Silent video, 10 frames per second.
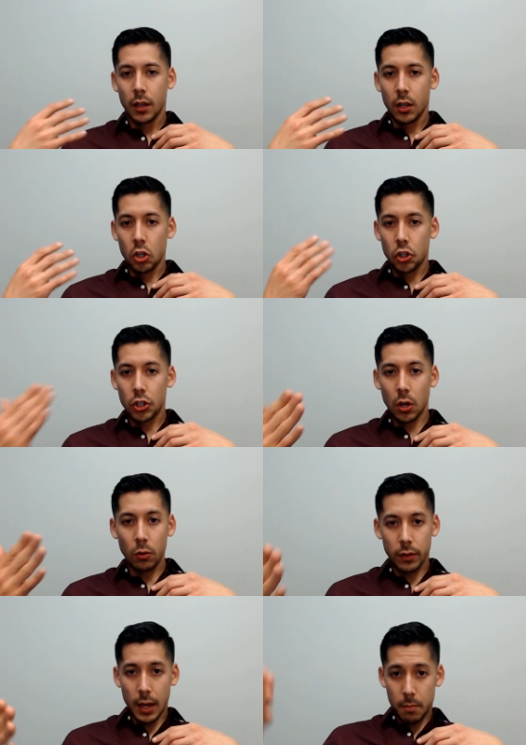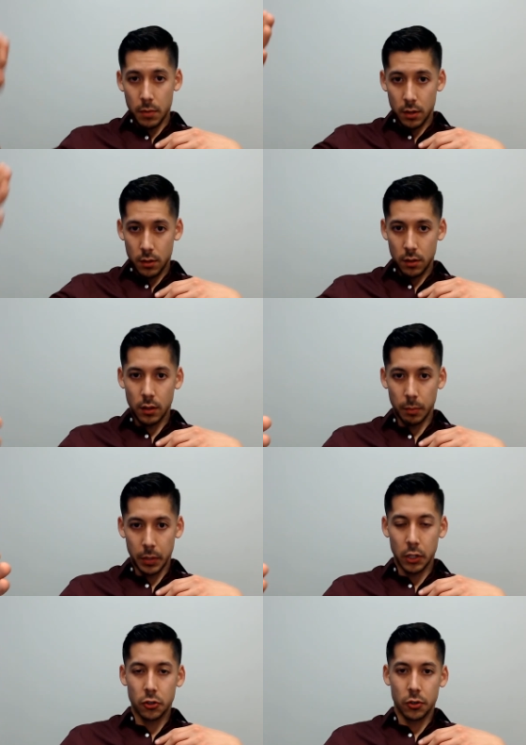showed them the
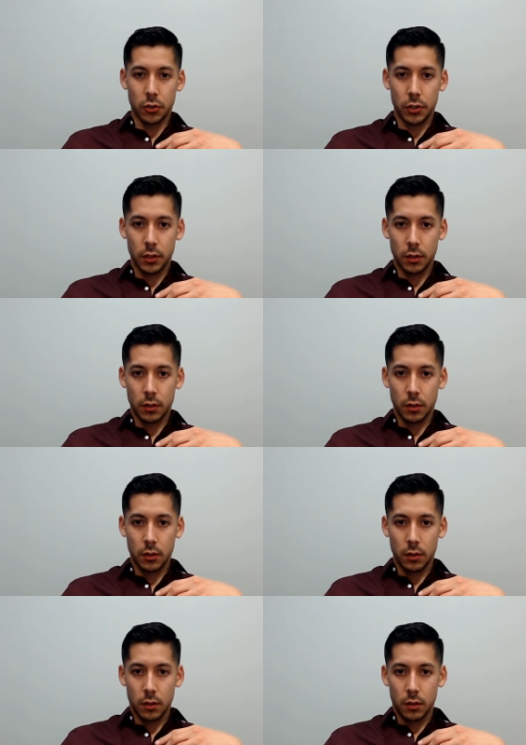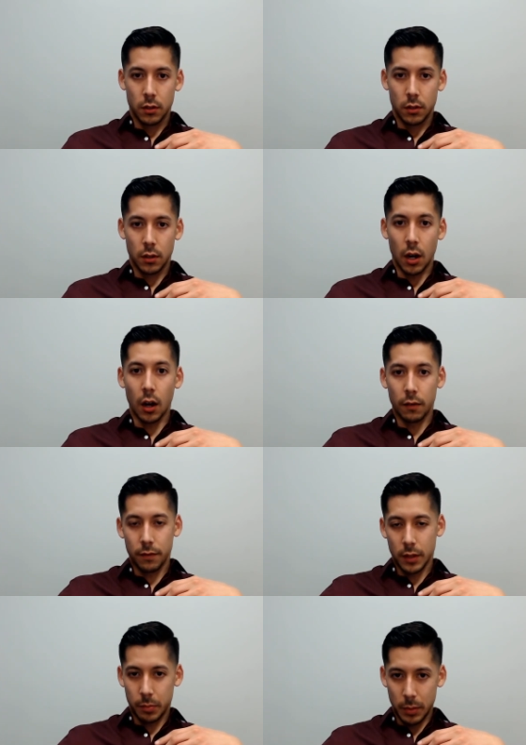pictures of the
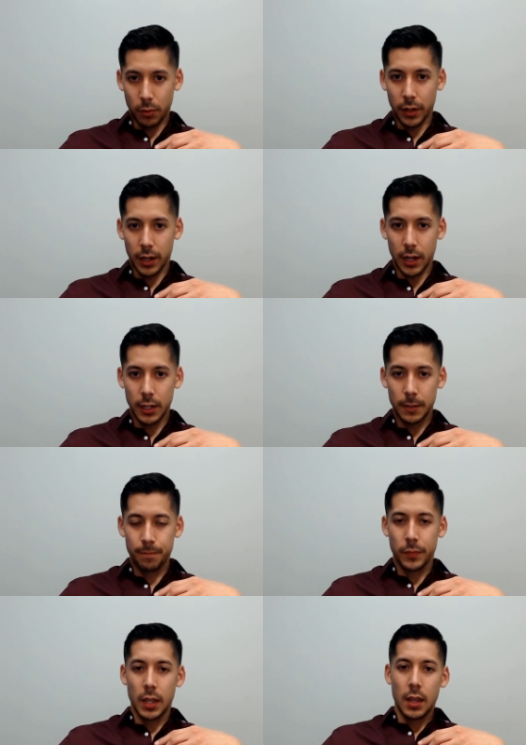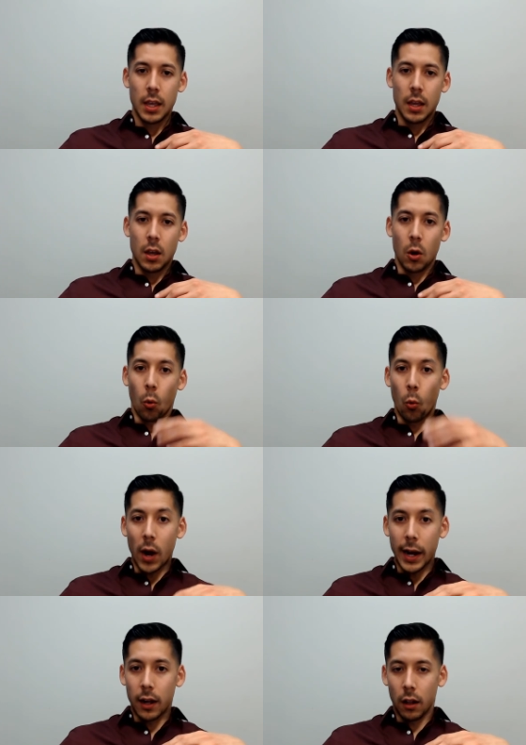people they hate,
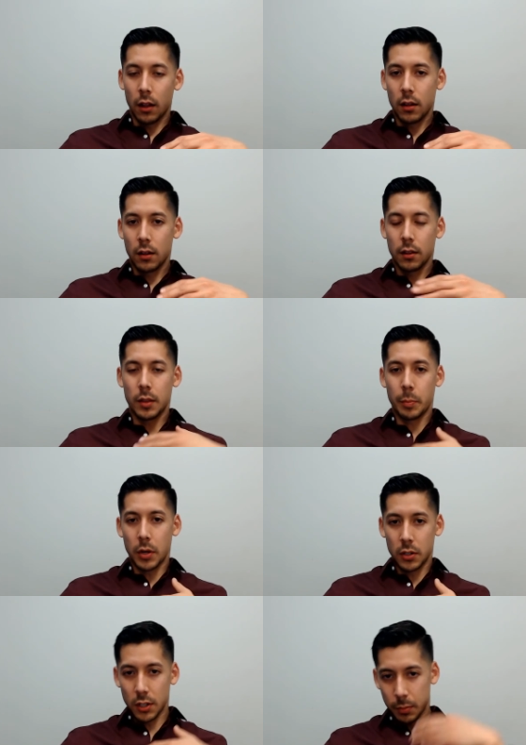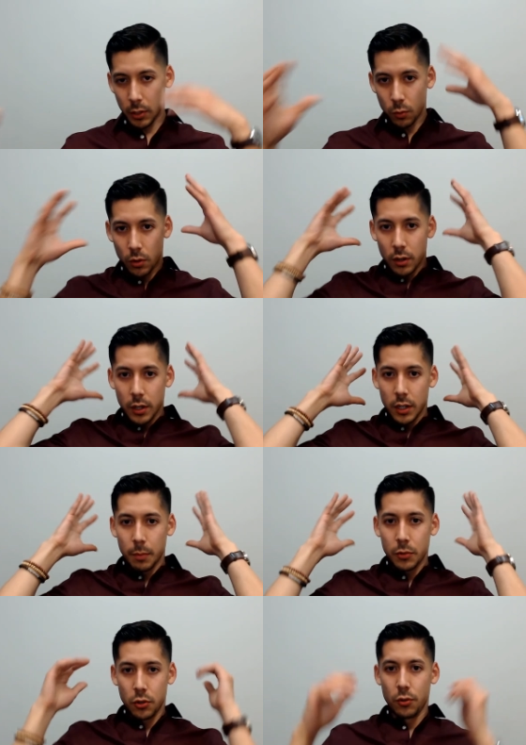while the participants were hooked up
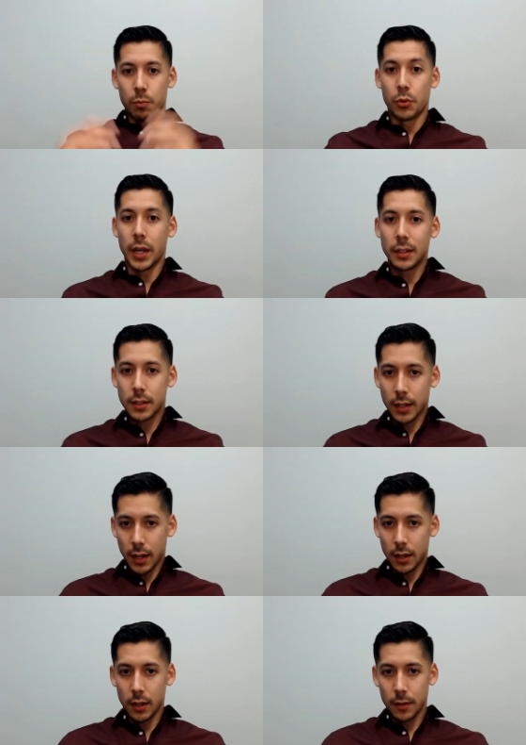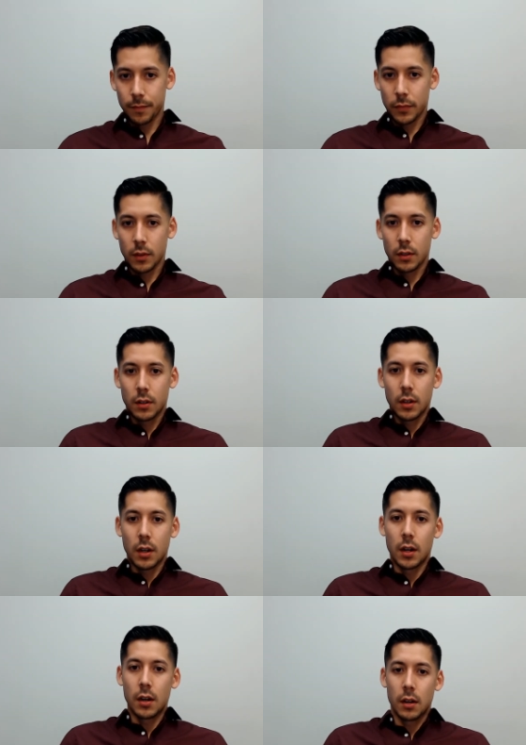to brain scanning.
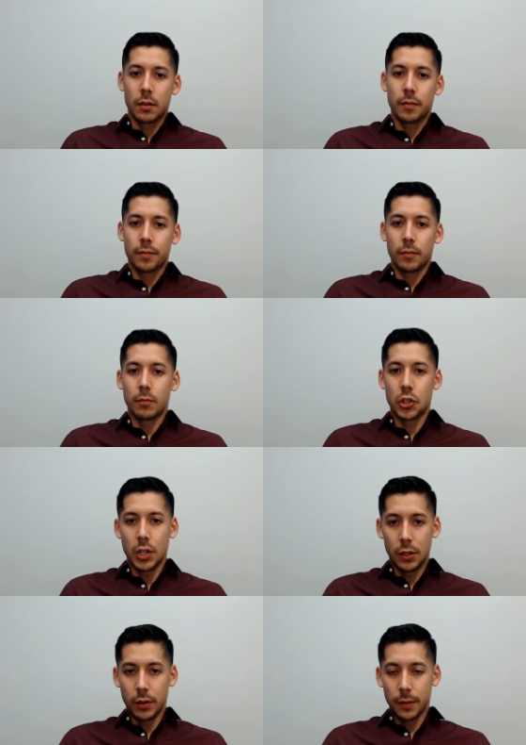Uh, machinery.